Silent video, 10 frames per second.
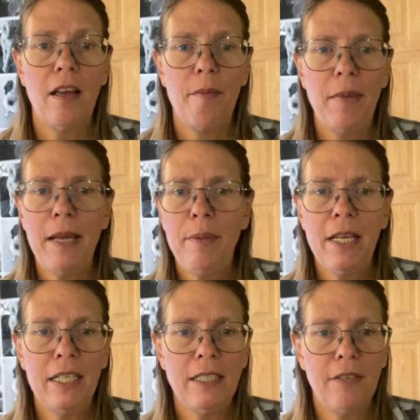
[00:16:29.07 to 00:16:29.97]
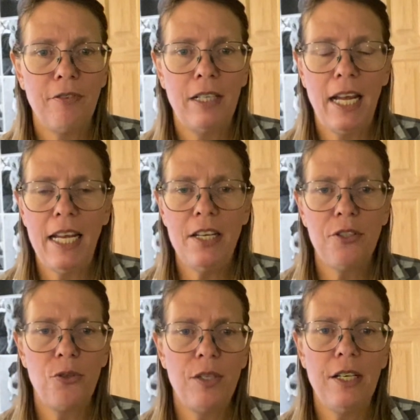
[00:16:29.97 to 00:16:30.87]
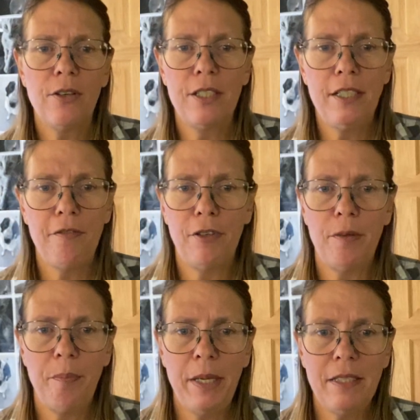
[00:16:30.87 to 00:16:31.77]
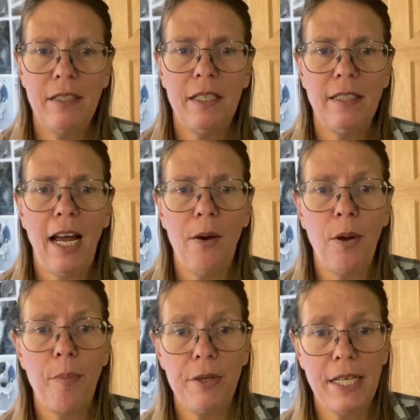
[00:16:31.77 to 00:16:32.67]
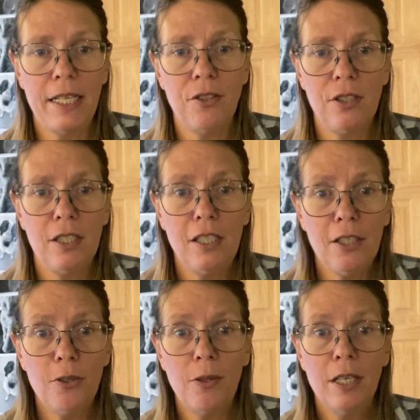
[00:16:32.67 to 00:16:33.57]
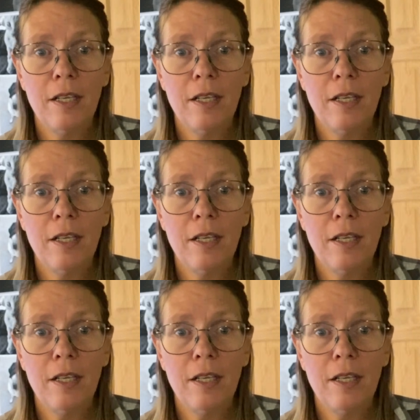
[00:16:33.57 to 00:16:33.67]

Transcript: maybe in a different industry or a different business, how it pertains to you,